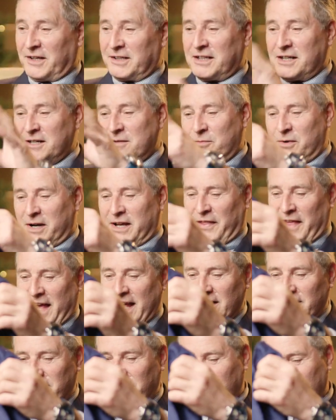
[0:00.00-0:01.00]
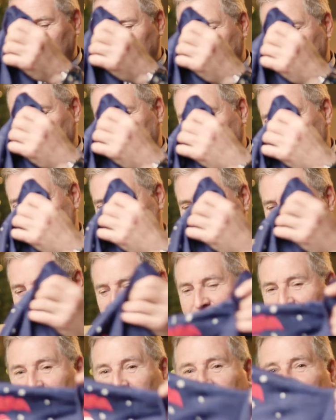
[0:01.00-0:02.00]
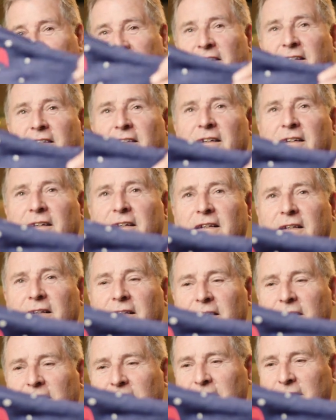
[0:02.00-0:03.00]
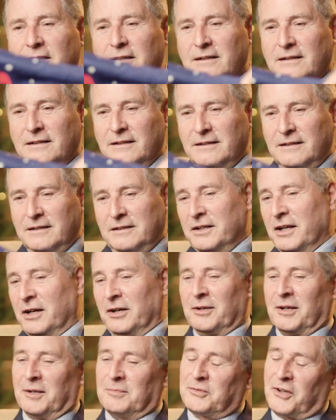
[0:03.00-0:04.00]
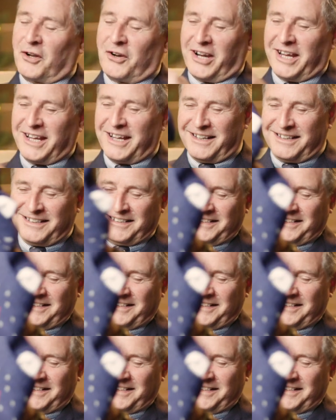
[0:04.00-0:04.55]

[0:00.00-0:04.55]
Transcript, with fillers: I can't wear that. Look at it. No, sorry.